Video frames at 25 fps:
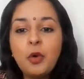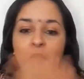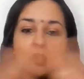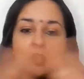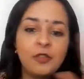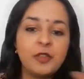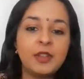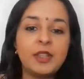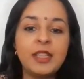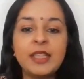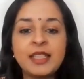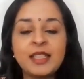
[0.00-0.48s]

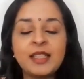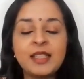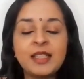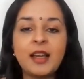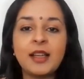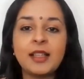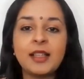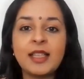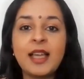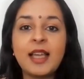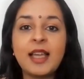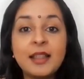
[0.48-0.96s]
all over these
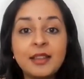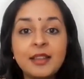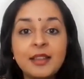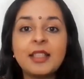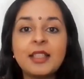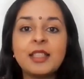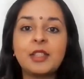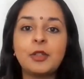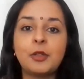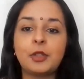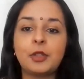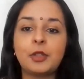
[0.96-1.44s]
sites
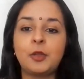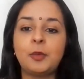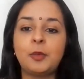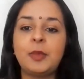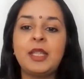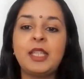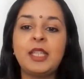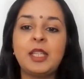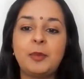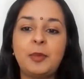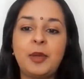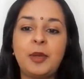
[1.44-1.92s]
and their
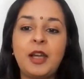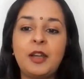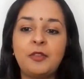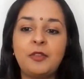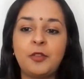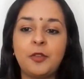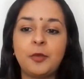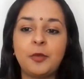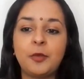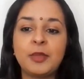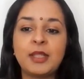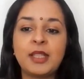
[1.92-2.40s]
social media
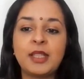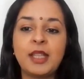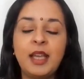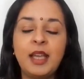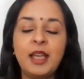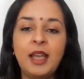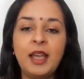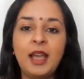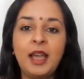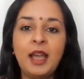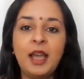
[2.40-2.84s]
platforms.